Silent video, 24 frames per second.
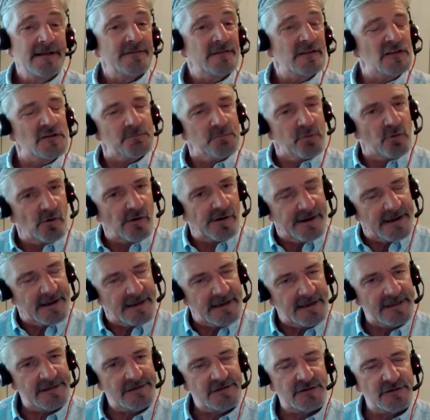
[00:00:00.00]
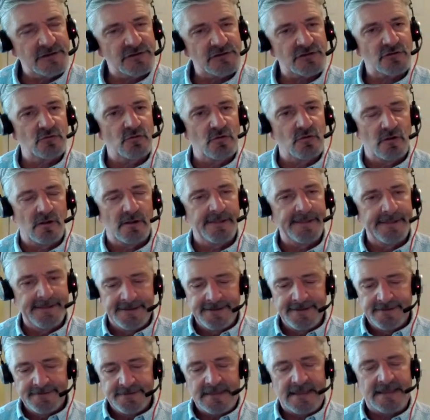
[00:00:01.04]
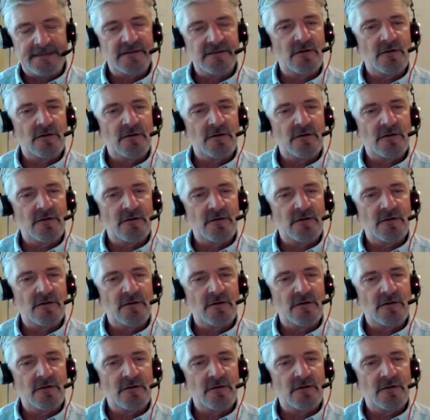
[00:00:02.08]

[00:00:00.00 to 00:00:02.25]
These poor kids in school that